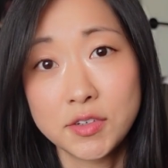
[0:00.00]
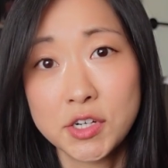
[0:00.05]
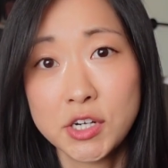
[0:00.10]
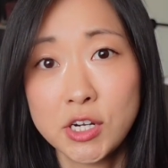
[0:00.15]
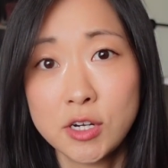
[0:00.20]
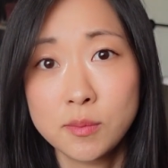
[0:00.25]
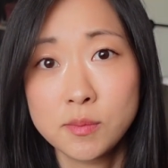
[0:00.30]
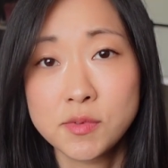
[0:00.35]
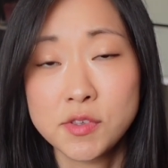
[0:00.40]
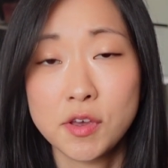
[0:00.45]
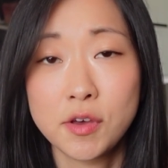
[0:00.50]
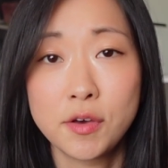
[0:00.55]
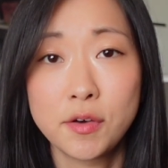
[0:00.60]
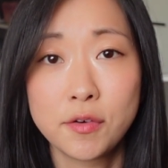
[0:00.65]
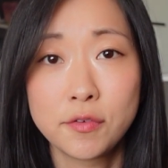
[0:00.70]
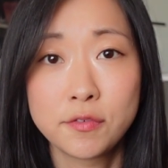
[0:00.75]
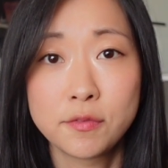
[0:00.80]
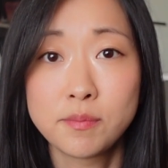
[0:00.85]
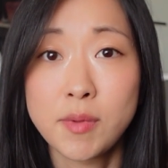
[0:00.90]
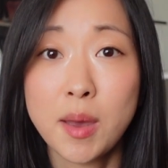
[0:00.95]
terms
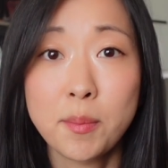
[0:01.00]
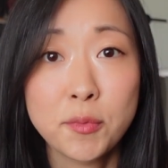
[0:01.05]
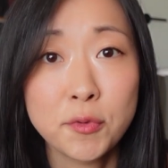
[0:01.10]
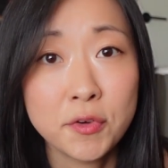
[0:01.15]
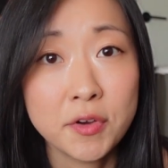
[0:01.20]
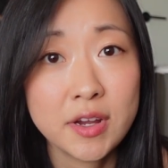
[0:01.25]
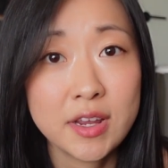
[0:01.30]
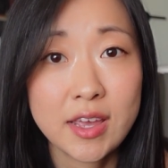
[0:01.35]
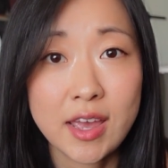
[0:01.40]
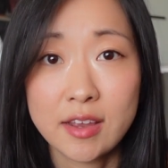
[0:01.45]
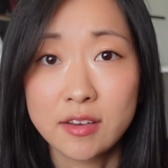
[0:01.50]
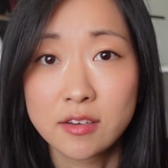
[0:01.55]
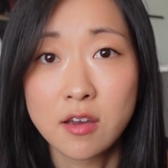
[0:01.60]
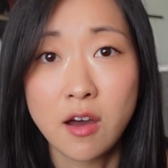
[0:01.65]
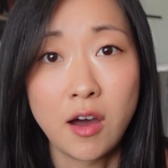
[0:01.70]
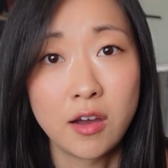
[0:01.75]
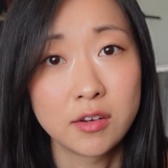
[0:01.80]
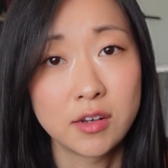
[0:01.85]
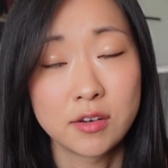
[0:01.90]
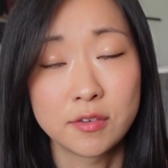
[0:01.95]
of memory and
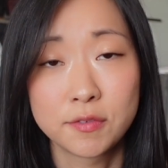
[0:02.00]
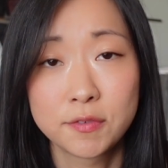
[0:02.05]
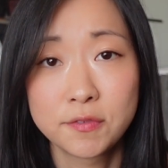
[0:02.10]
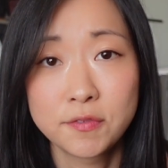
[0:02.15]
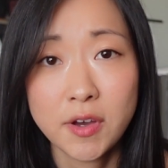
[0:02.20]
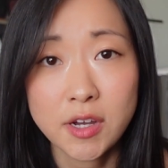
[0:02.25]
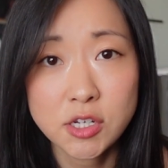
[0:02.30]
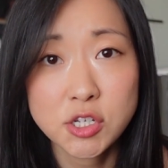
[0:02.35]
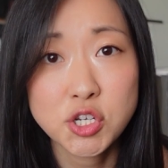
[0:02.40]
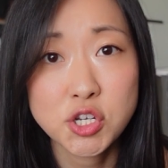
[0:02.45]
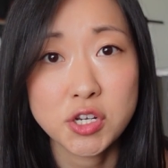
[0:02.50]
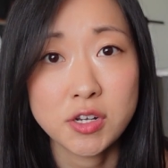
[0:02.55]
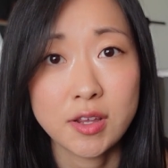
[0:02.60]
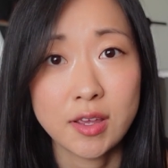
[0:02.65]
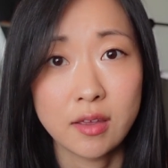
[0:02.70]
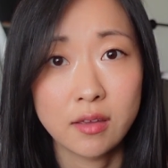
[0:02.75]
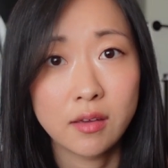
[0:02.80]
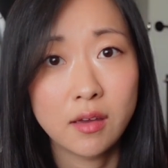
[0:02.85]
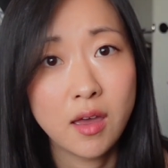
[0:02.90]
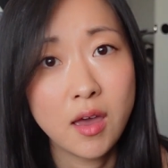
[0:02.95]
cognitive
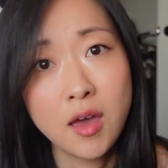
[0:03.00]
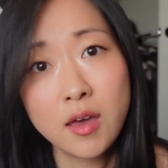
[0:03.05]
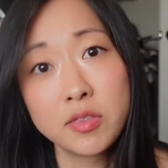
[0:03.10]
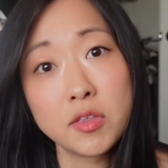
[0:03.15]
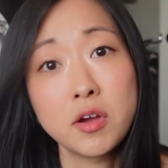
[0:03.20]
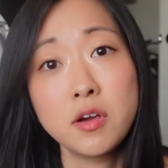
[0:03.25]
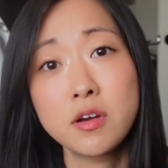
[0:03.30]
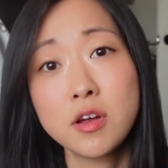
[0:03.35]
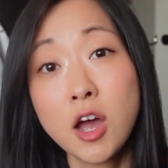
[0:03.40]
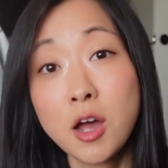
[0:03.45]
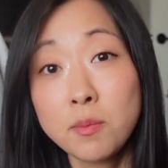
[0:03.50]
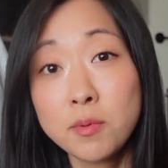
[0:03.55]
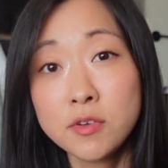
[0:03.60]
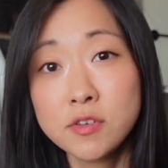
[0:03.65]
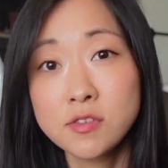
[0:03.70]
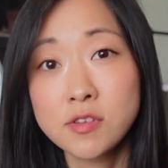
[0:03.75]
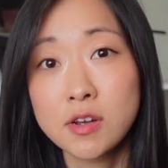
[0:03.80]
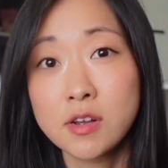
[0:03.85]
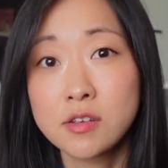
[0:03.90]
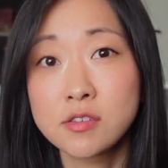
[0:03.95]
functioning, there are a couple
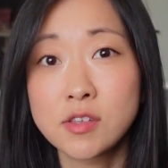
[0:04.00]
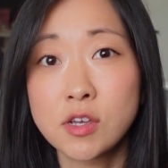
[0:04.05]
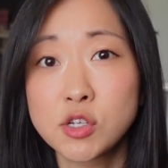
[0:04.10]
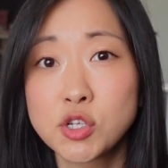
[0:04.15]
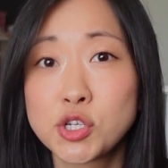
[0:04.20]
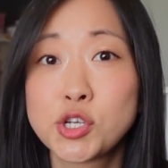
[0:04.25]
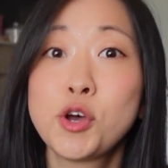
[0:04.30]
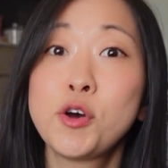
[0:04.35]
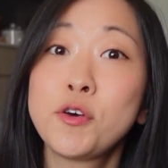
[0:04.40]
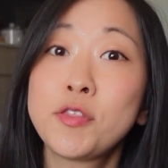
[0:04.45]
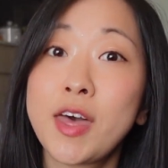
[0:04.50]
studies that show